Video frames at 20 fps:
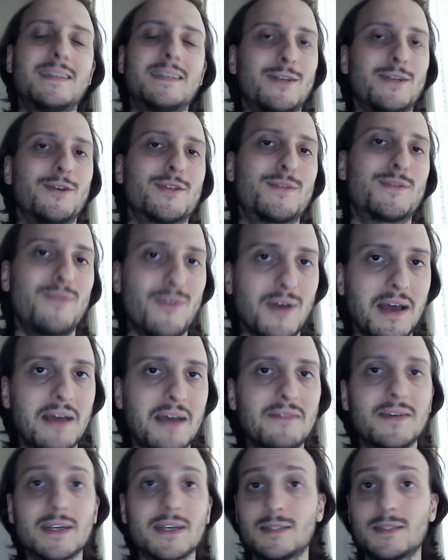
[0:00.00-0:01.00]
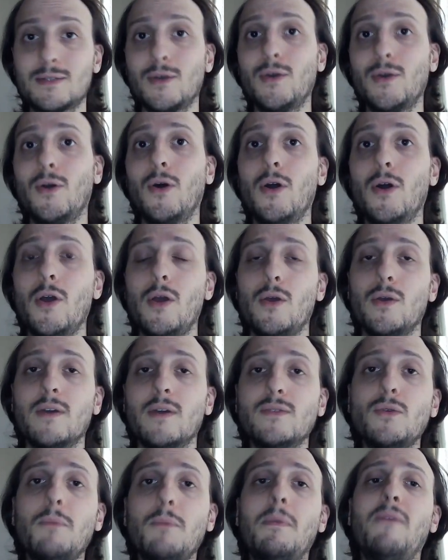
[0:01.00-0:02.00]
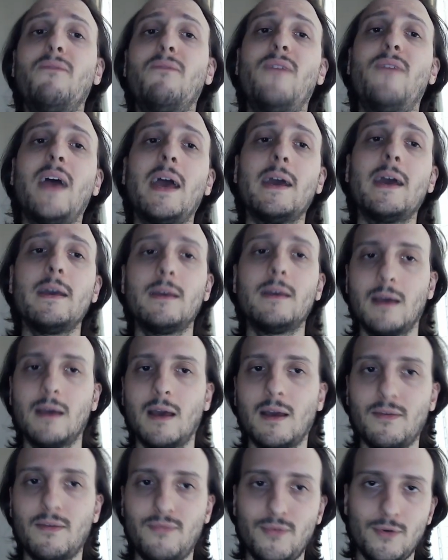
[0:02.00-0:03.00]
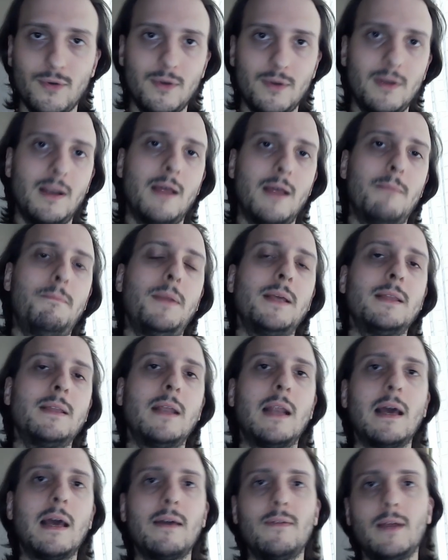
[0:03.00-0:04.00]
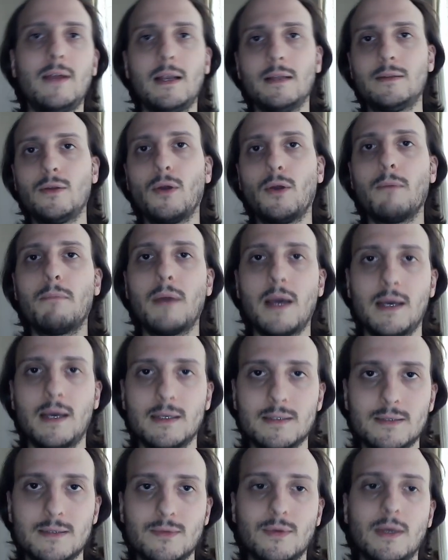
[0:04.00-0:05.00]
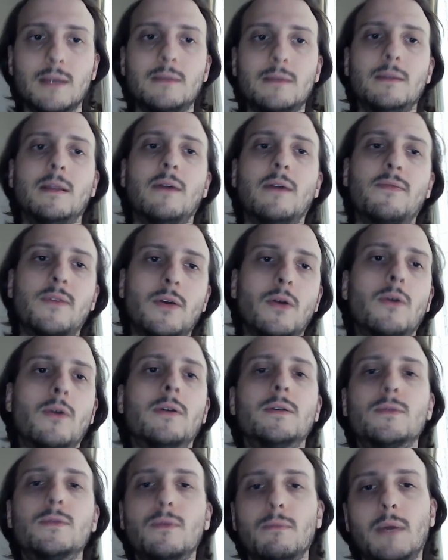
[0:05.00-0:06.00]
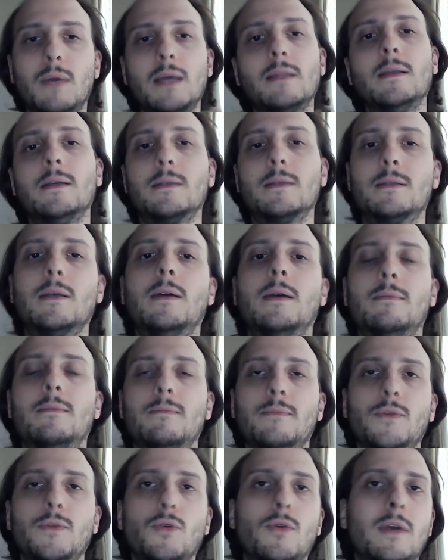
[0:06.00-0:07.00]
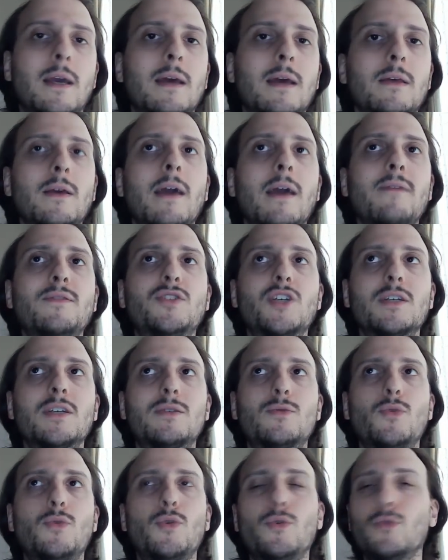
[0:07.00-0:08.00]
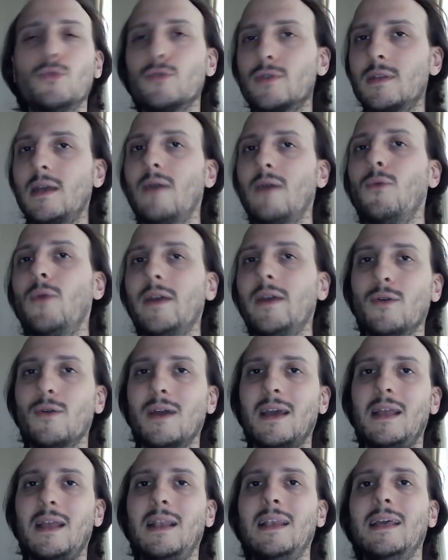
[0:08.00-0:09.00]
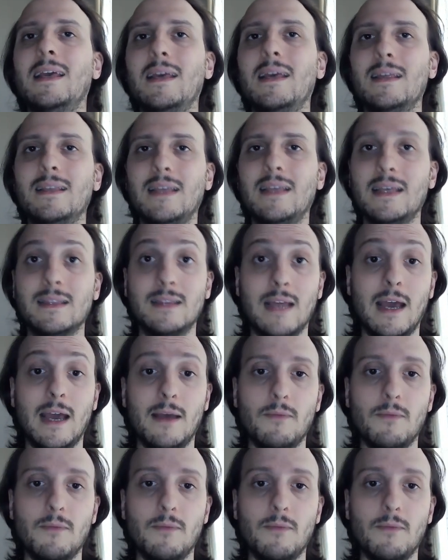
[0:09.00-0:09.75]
lost forever. So you have to be very careful and play the level at your best to get enough coins to buy these. You have just to use them when you really need them.